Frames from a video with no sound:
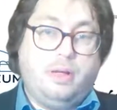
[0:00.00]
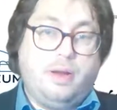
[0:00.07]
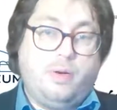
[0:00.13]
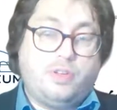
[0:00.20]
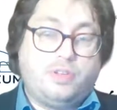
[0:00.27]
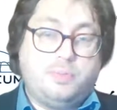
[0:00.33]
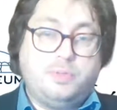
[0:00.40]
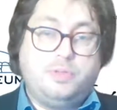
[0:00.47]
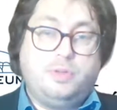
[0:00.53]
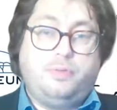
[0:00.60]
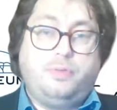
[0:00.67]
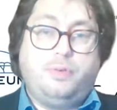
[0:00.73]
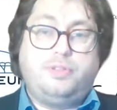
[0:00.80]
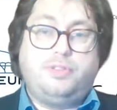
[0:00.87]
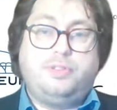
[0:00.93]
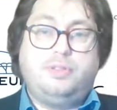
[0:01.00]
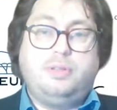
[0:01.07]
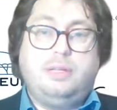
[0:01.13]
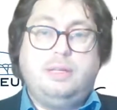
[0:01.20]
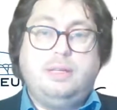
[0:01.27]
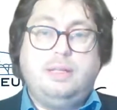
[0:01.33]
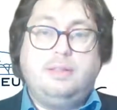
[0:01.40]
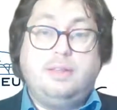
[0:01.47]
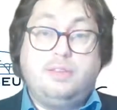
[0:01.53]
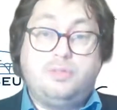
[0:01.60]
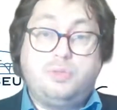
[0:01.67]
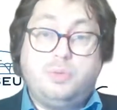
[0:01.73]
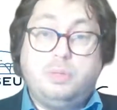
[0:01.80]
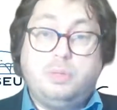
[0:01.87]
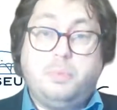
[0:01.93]
Erasmus University in the
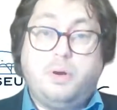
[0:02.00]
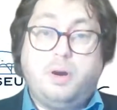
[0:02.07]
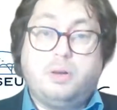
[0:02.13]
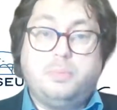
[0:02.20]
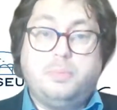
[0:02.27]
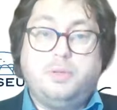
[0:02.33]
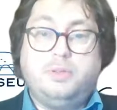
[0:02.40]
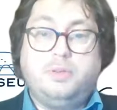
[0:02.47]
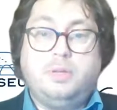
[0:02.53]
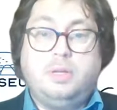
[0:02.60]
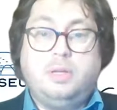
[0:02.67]
history department,